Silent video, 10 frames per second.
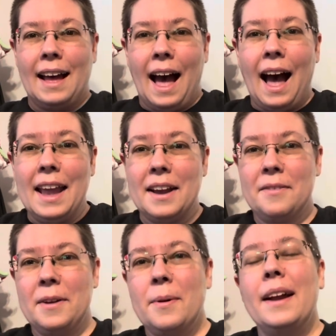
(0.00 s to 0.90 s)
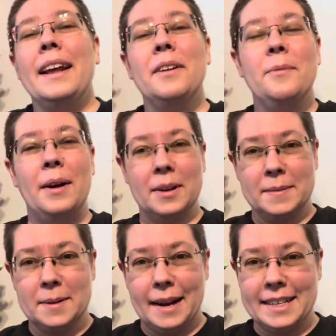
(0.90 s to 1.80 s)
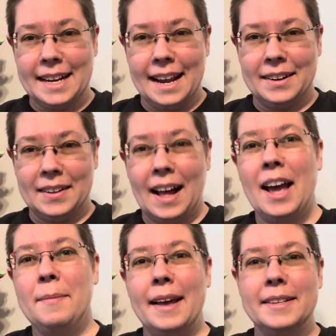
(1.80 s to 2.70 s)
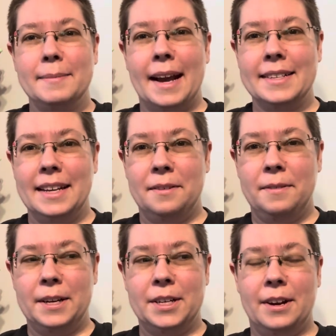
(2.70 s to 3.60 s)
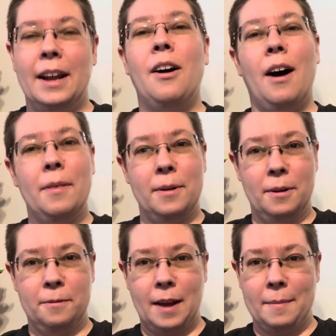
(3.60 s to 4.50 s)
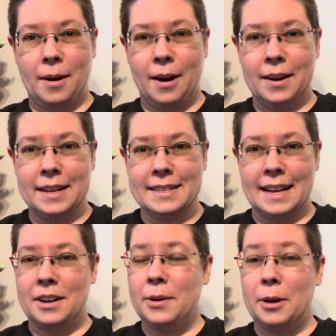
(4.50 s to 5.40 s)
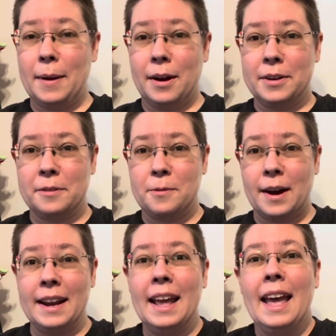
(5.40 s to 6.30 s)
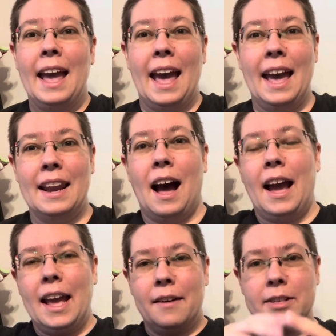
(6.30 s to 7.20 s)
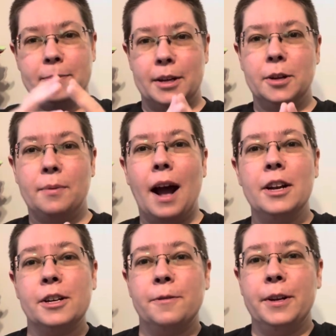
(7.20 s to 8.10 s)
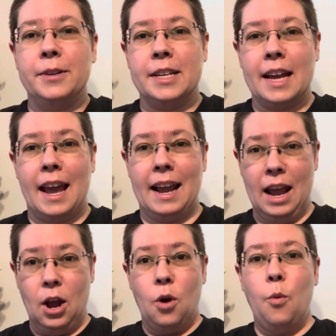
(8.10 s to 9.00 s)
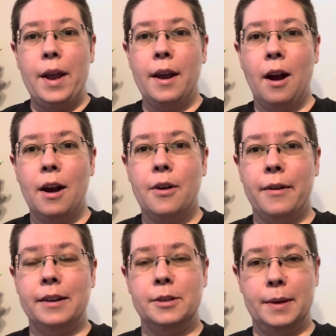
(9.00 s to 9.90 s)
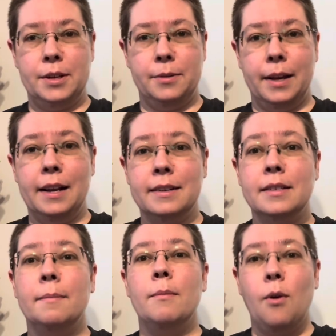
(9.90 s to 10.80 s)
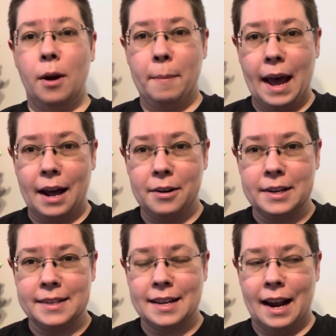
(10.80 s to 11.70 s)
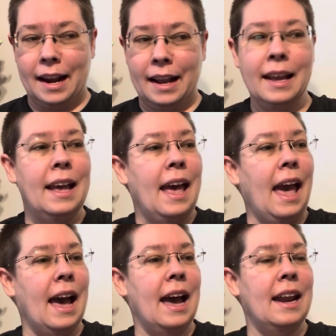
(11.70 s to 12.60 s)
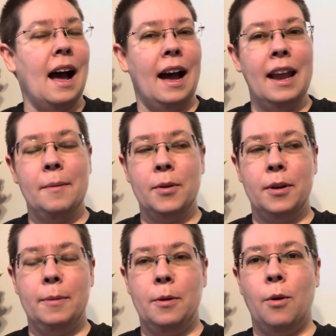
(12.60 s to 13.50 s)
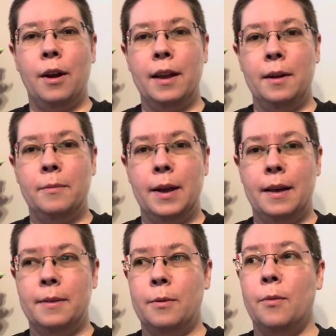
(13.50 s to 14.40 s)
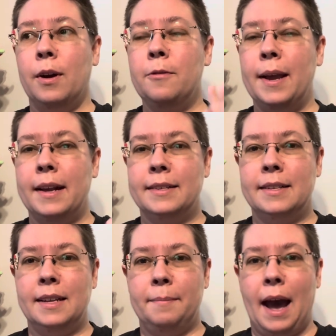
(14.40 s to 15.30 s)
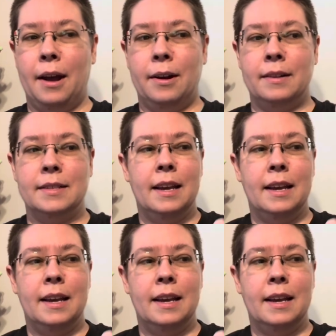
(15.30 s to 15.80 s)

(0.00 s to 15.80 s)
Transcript: Hi everyone and welcome to my channel. I'm S. Maxine Fisher, an author, fiber artist, and queer parent of one, and I have a special project for you today. We are going to be doing some more pattern designing, and I am going to be working with one of my existing patterns.